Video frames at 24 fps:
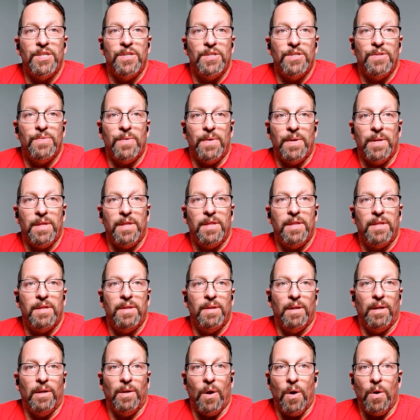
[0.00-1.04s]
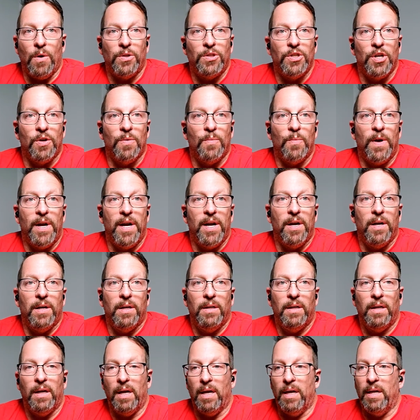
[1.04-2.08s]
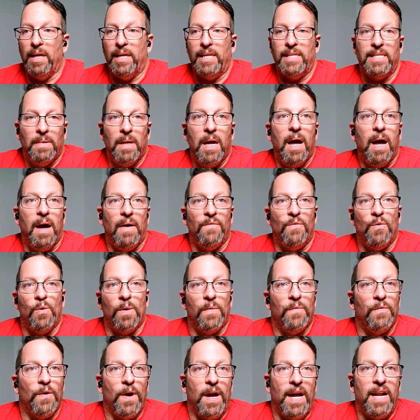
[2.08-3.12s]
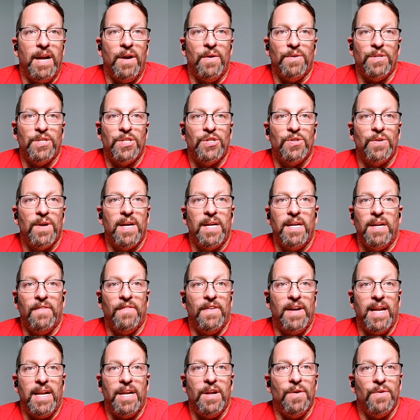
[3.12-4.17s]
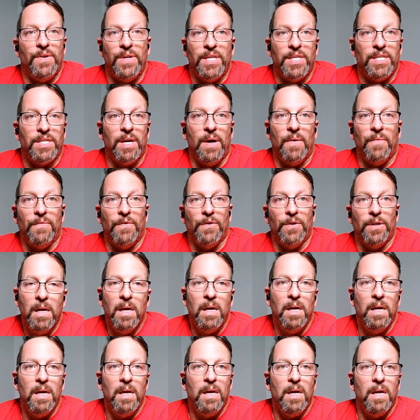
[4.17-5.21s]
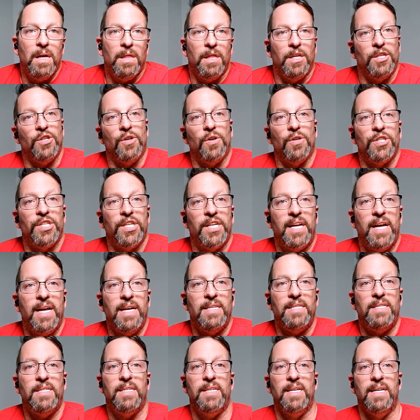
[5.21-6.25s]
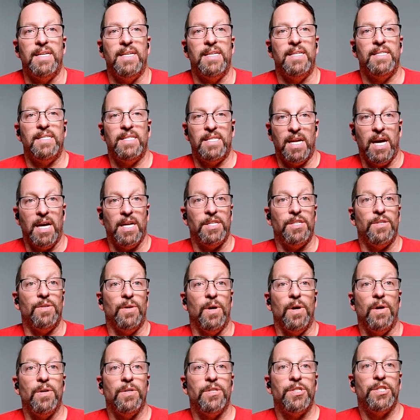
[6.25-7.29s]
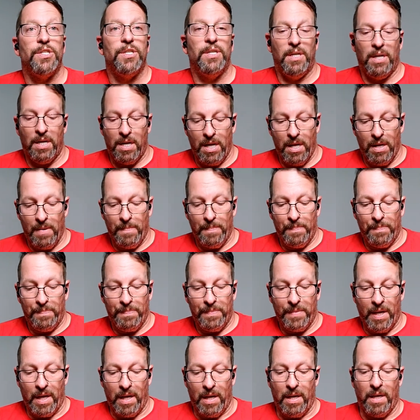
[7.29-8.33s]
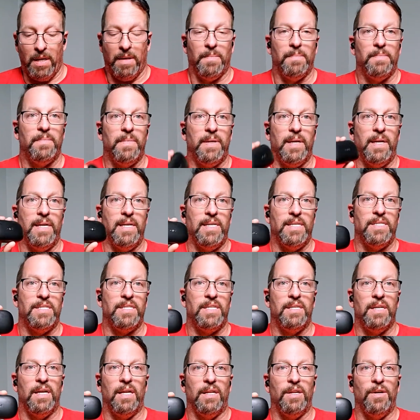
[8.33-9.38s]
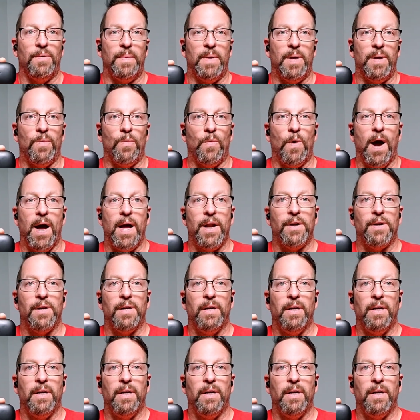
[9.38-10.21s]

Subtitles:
with long-term wear. Like I said, I've worn them for 8 hours straight and have had no discomfort. The charging case is not too large. It is a little bit wider,